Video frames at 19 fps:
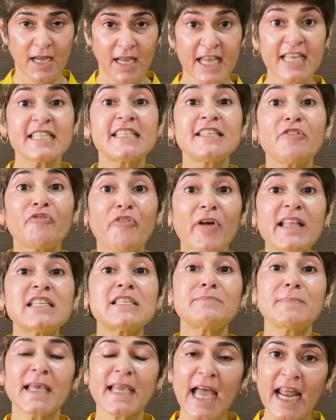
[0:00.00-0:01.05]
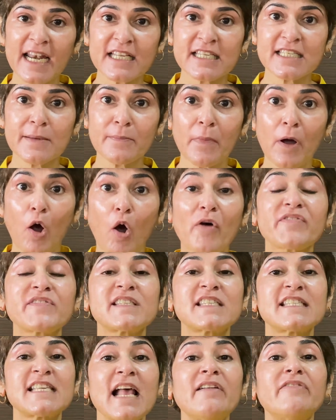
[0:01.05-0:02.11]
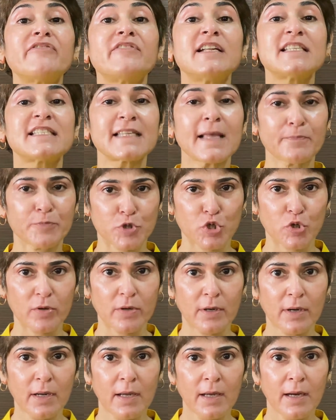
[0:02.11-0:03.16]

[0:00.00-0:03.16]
his defense mechanism of self-deception,